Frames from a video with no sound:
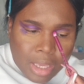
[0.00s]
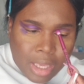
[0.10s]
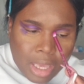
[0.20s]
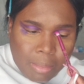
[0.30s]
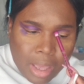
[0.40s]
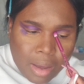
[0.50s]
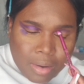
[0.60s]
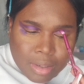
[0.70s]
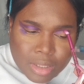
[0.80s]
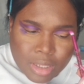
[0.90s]
came
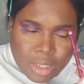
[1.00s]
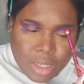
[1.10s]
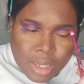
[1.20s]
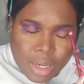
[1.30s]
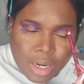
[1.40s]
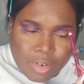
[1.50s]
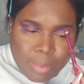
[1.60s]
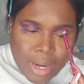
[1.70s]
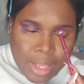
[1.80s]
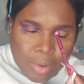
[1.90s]
out.
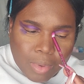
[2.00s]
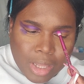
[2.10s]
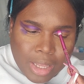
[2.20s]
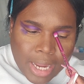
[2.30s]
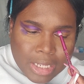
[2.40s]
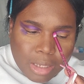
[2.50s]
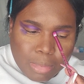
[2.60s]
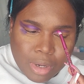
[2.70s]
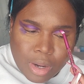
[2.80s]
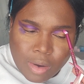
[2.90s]
Everybody like really liked it,
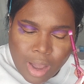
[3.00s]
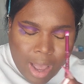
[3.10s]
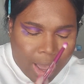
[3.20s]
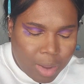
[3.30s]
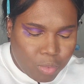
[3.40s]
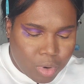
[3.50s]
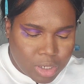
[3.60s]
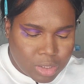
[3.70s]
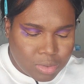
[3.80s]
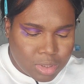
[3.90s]
but no, I
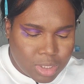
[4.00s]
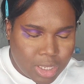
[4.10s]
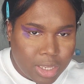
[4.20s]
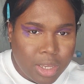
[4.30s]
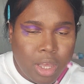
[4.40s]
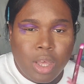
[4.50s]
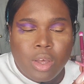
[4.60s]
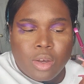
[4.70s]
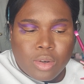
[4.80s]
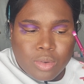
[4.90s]
want to see
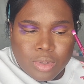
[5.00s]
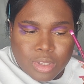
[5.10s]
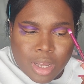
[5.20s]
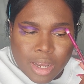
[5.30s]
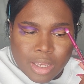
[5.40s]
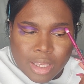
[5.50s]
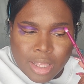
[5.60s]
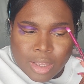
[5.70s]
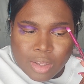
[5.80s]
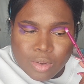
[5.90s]
Usagi
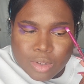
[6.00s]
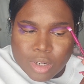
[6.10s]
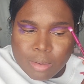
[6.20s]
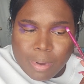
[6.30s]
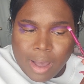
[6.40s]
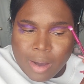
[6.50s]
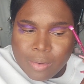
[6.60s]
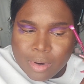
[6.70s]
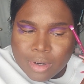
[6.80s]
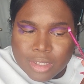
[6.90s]
like use her
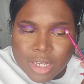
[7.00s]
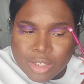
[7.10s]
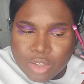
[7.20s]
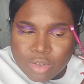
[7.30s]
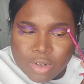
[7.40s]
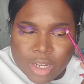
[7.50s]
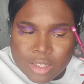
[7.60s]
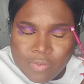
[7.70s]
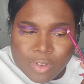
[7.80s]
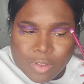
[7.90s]
powers, like
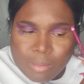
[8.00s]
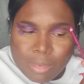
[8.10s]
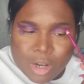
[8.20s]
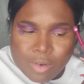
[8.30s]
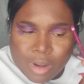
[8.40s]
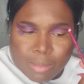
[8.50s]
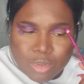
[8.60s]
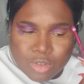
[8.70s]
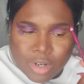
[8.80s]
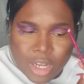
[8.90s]
fill the meter up,
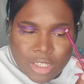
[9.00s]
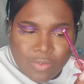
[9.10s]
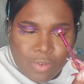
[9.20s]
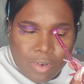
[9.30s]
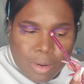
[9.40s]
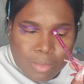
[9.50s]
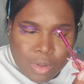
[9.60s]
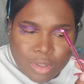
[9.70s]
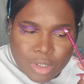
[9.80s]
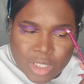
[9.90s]
transform,
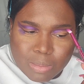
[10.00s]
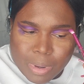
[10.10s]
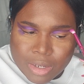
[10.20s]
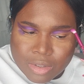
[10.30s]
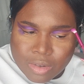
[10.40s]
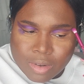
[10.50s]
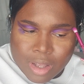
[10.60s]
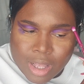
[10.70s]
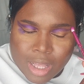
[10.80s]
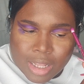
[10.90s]
use her special.
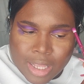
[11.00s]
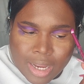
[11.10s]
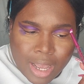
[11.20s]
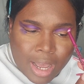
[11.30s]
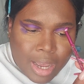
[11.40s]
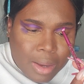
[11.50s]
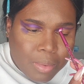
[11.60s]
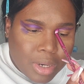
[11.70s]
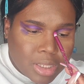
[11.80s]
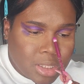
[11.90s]
Like I
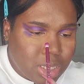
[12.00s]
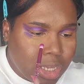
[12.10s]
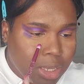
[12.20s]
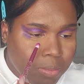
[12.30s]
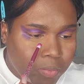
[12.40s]
want to see